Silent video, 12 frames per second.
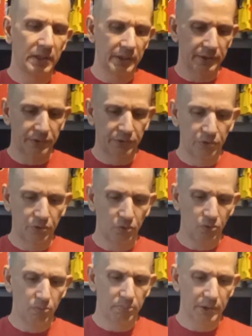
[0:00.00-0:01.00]
like
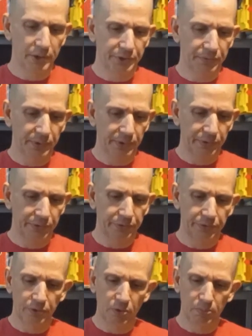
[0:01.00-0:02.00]
$2 for
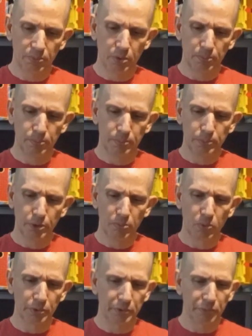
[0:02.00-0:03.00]
this. No
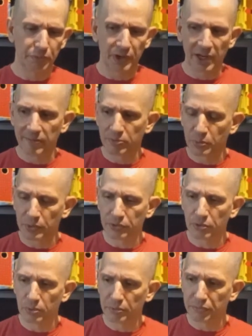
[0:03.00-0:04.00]
more than $5, between
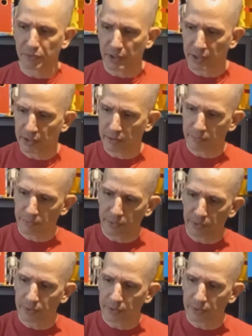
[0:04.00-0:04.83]
$2 and $5.